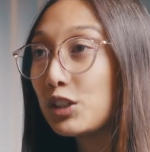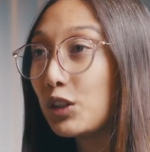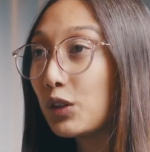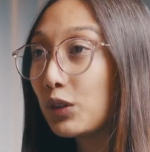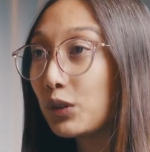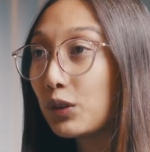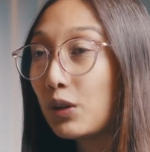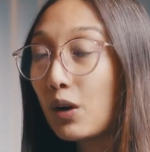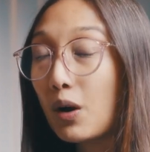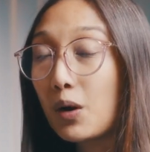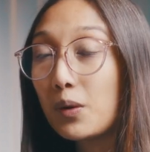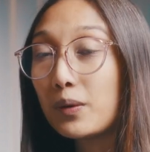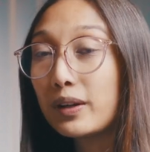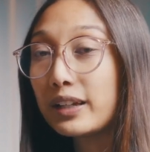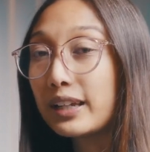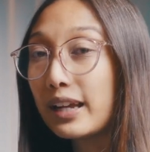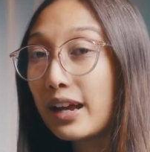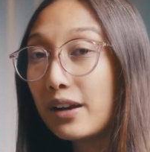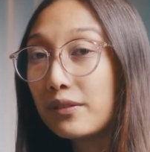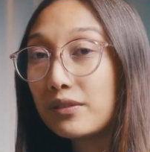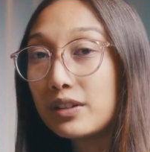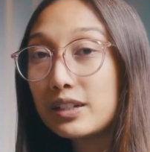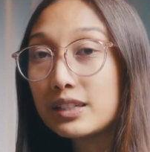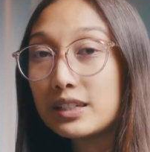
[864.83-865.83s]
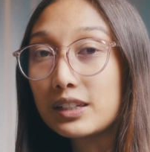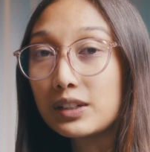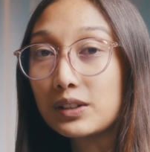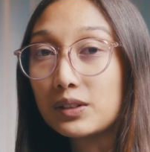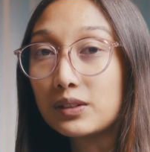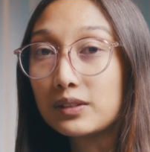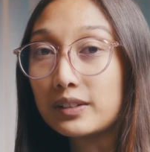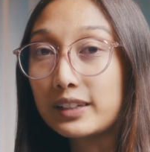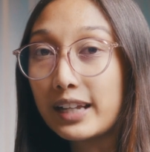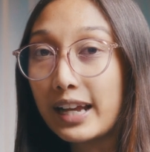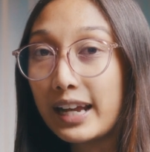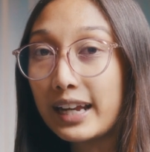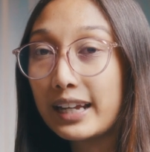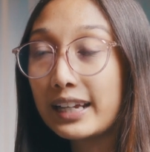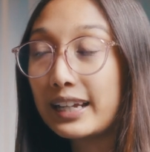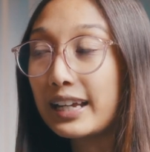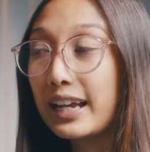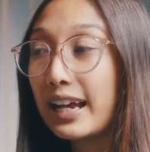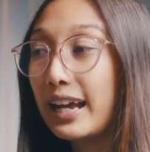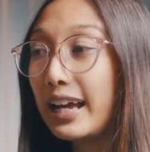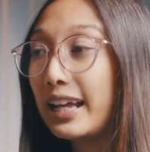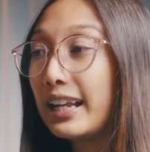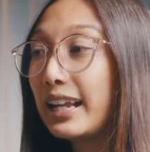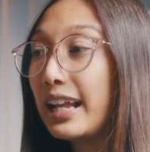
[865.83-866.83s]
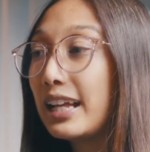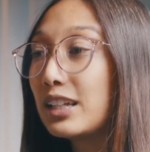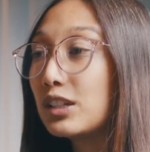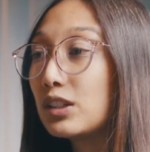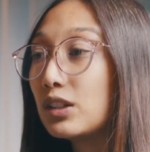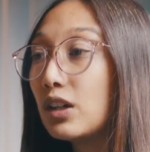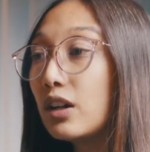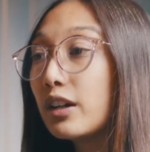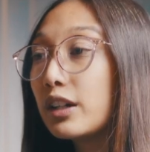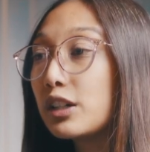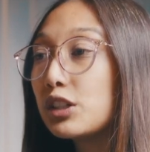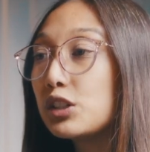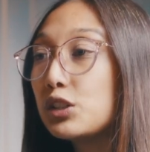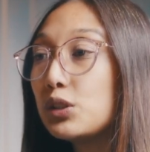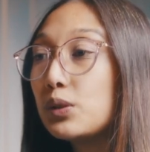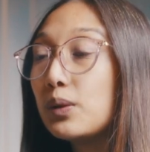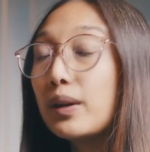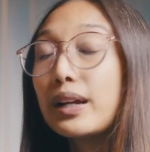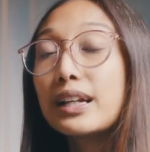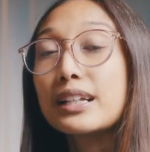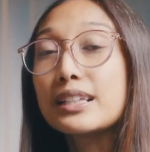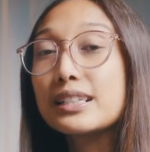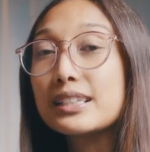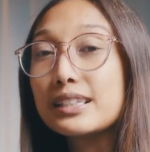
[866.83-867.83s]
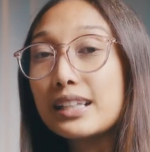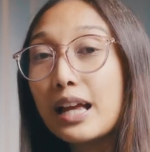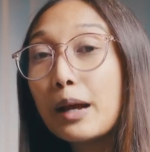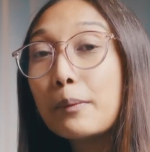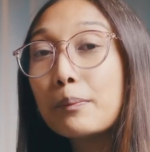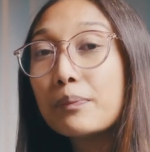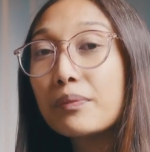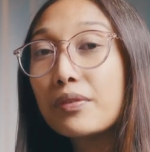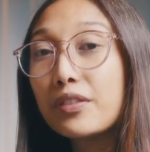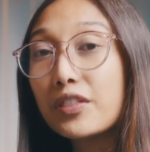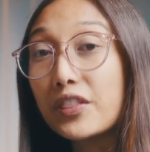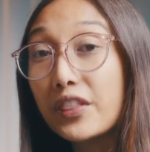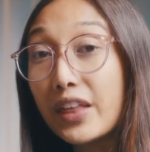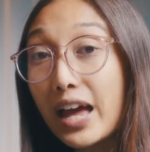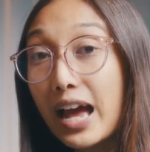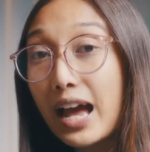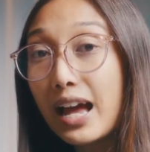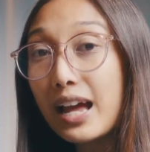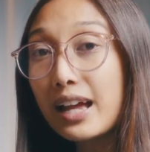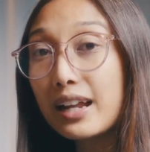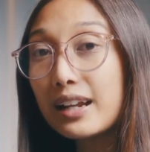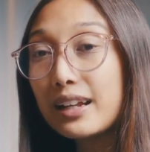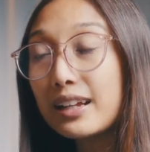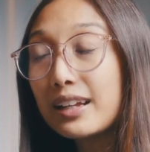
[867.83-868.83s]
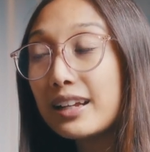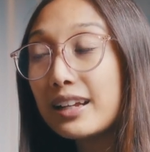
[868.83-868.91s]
You're growing every single day, and as long as you accept that,